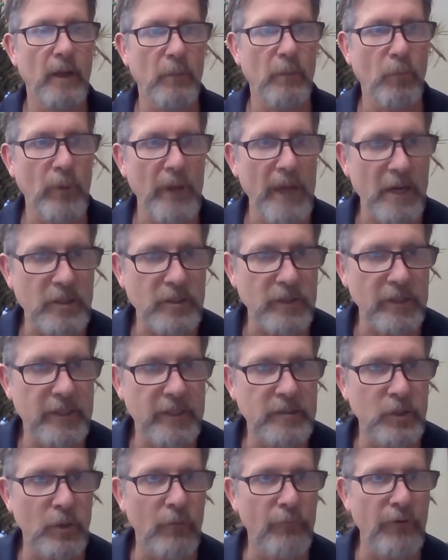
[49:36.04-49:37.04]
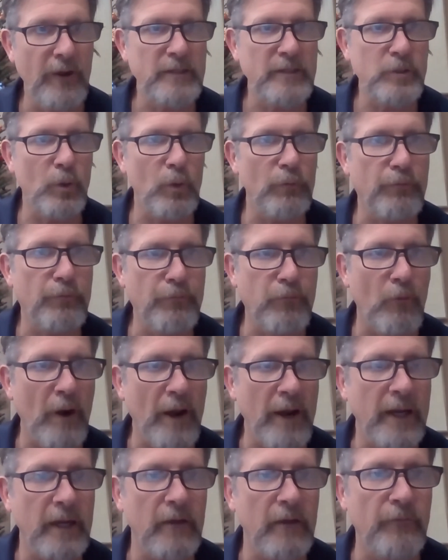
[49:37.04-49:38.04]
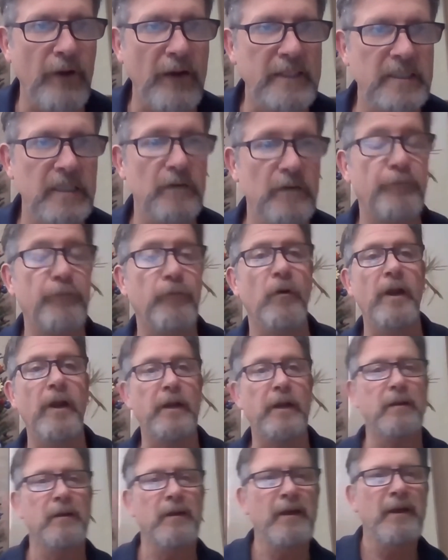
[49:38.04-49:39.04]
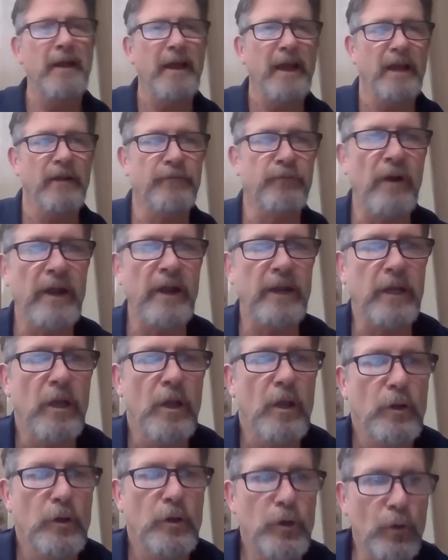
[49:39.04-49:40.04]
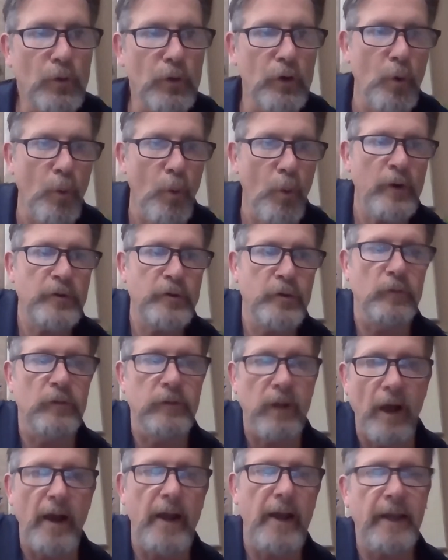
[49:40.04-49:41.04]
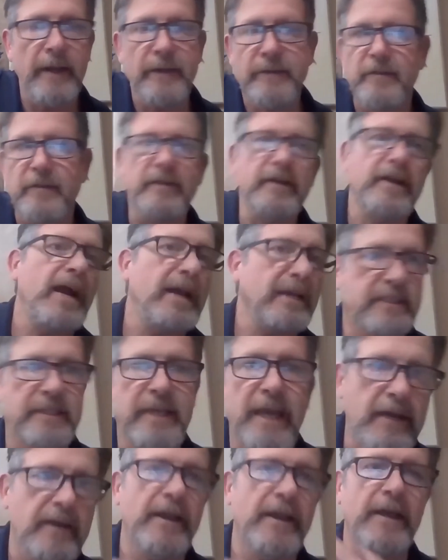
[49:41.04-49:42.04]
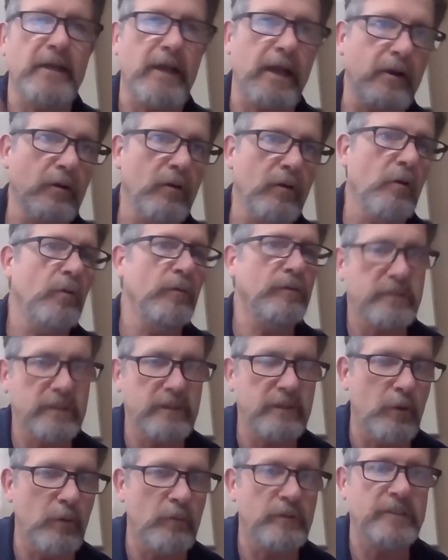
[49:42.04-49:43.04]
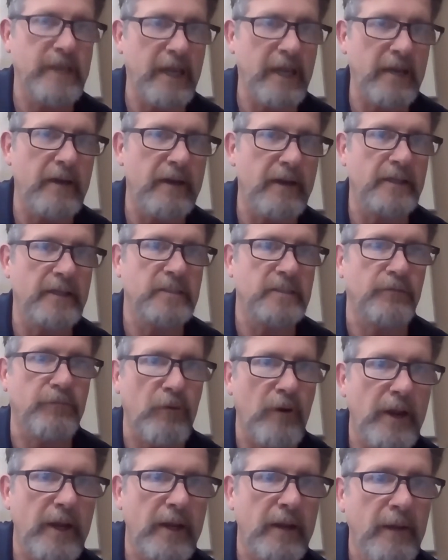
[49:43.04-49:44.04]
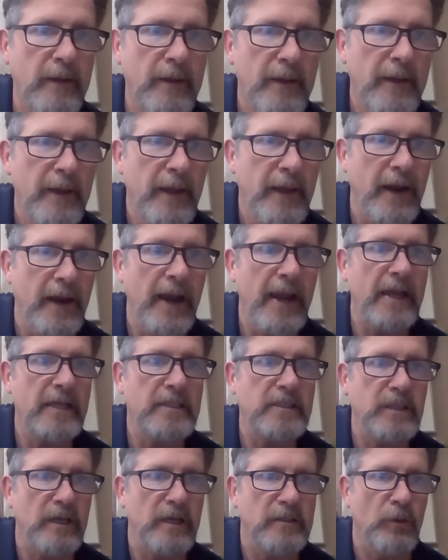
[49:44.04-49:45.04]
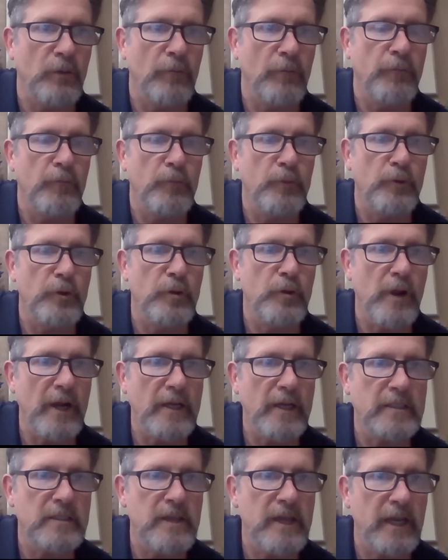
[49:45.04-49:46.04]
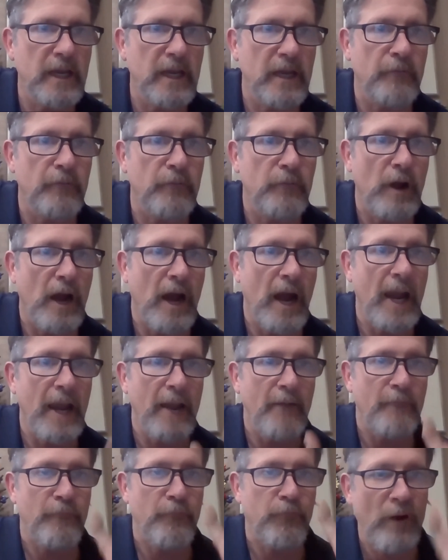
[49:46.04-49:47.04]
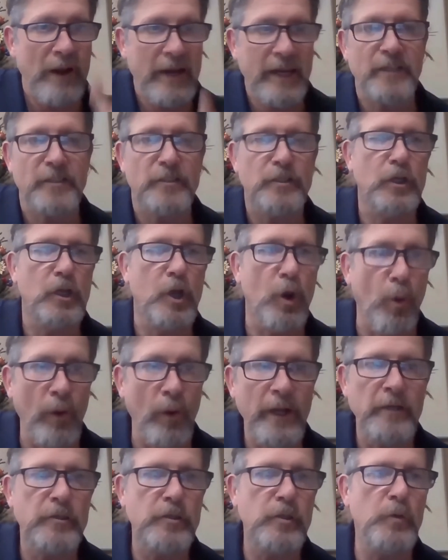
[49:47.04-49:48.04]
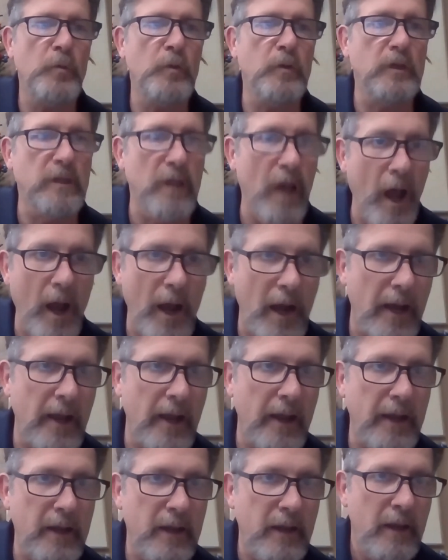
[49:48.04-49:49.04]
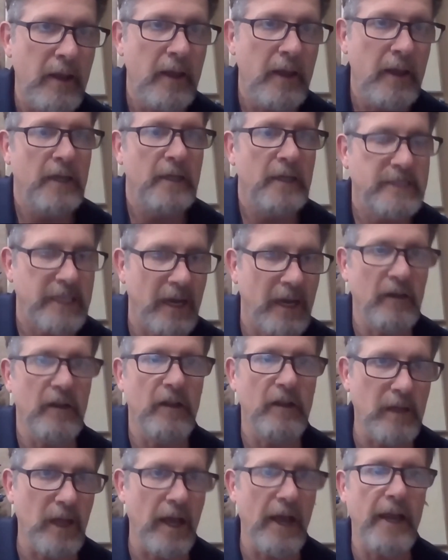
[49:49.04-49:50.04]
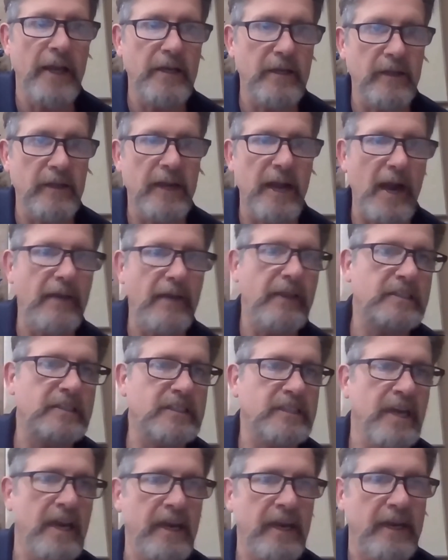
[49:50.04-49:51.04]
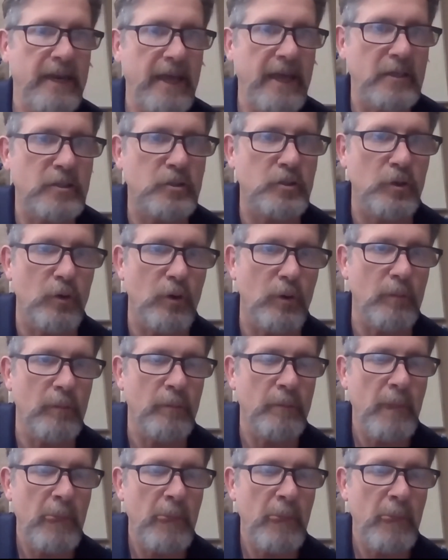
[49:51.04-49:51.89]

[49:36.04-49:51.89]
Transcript: We actually, so if I told Frank, if I said to Frank, hey, Frank, you're going to lie to the guy standing next, I don't know, no one's standing next to Frank. And I asked, so do you guys think if Frank is going to lie, tell a lie to the guy that's standing next to him,